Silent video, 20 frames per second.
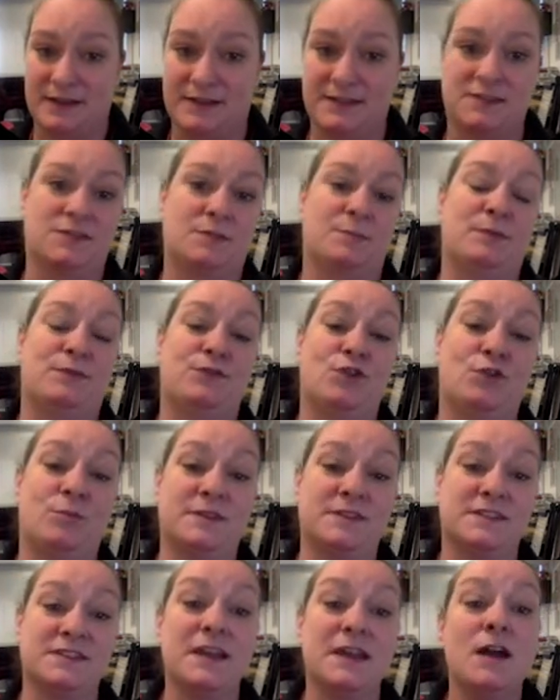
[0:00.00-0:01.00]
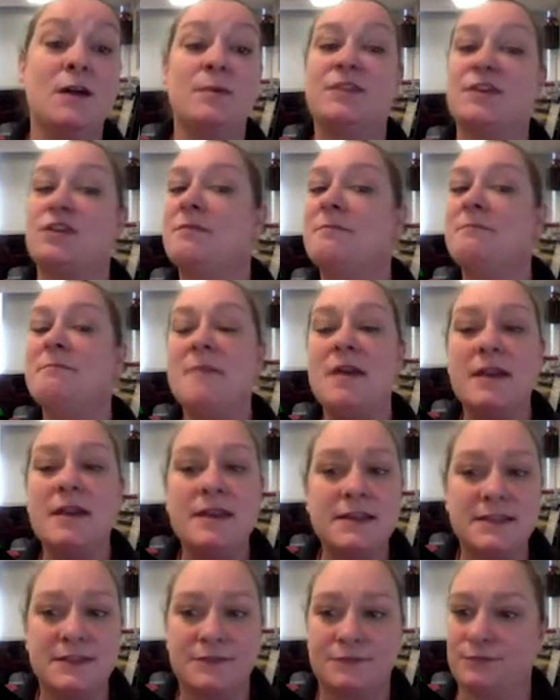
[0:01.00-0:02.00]
of the performance, but there are many
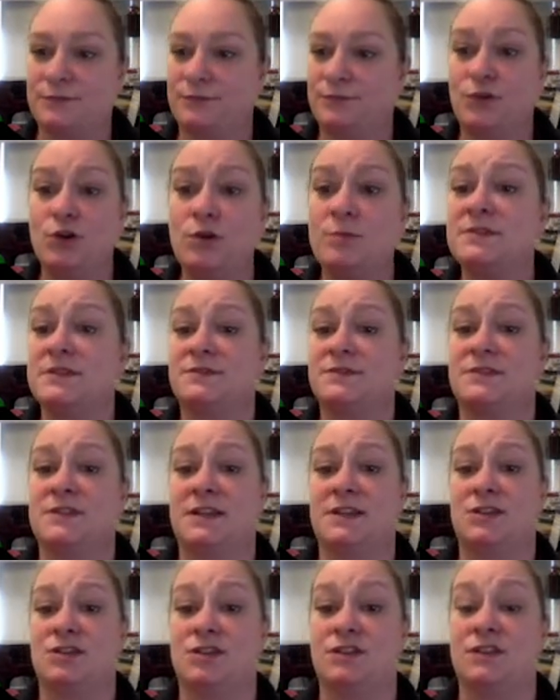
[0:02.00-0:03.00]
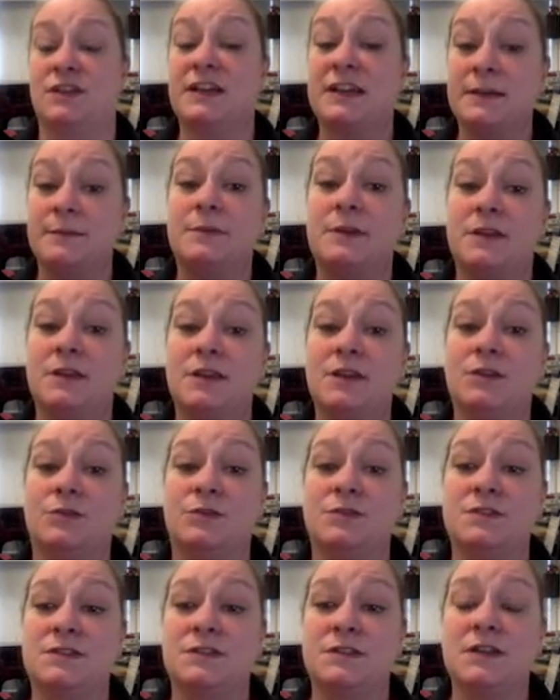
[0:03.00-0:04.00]
different forms of tension that can be
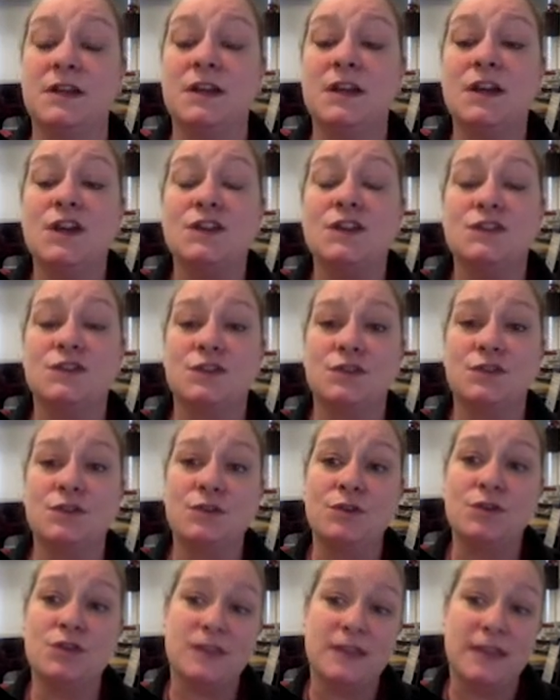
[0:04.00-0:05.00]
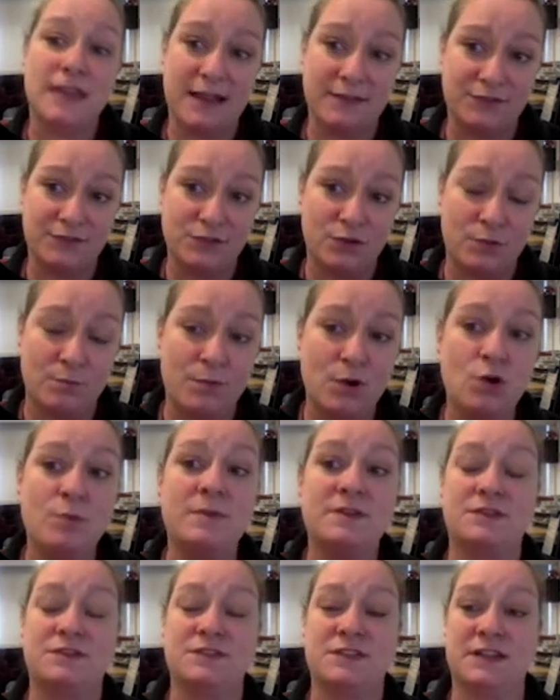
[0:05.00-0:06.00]
used. So you usually have your moment
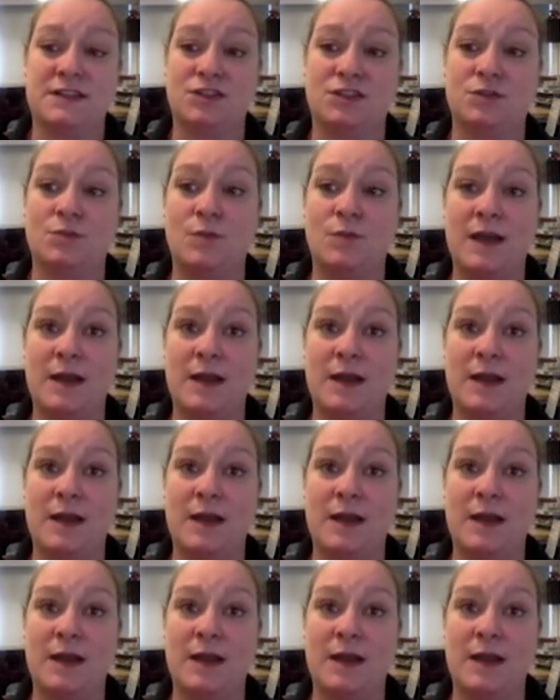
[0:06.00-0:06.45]
of tension where